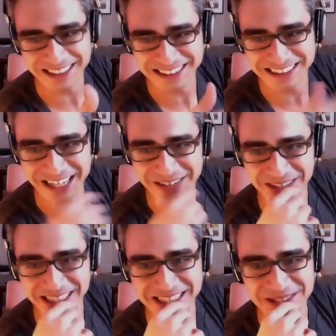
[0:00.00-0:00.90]

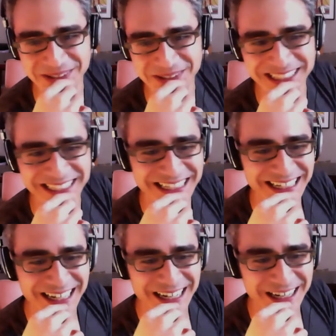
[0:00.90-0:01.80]
diving into it,
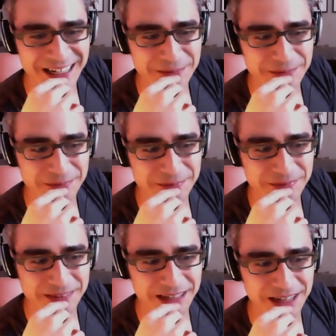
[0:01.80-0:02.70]
I
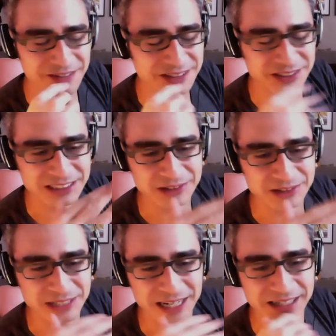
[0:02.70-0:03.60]
eventually just
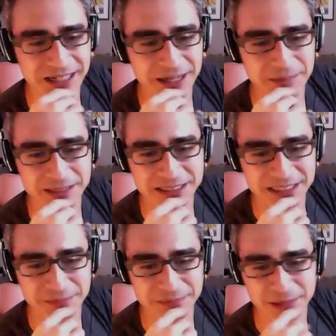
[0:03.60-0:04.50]
sort of hung it up and
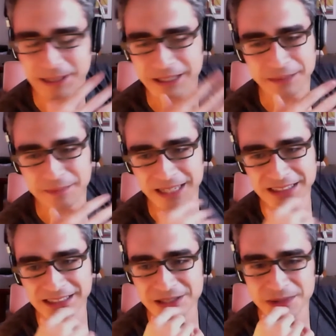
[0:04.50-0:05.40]
said, maybe I'll come back
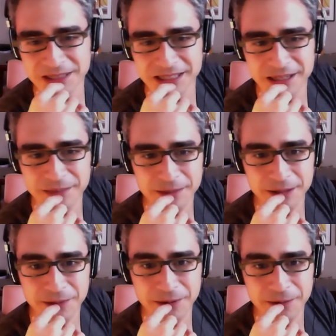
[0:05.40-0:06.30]
to this one day, maybe
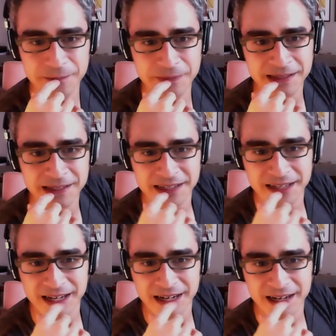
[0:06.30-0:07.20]
I won't.
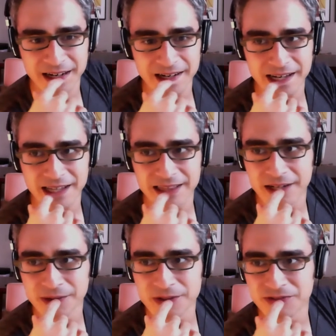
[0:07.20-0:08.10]
And then
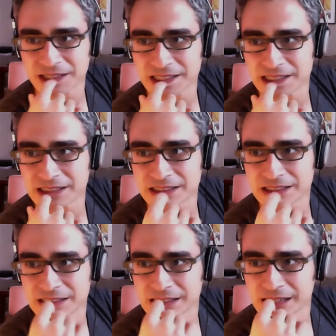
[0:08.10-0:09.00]
it was really
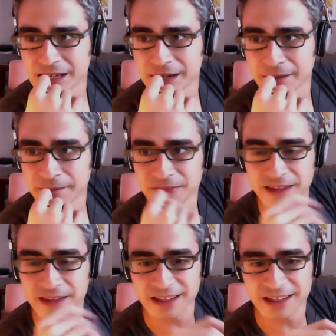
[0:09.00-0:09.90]
just
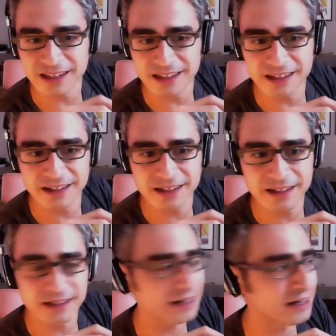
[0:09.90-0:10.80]
the
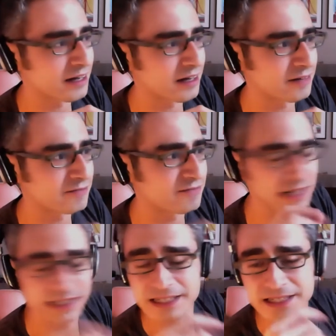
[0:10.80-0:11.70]

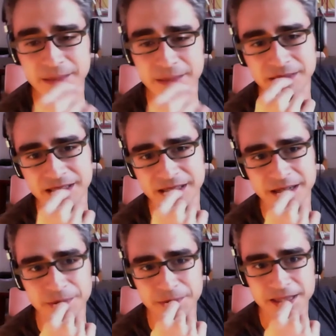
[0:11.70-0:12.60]
finding assembly a
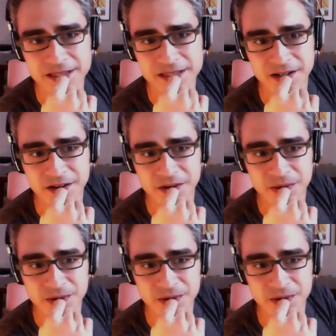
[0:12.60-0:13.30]
couple months ago,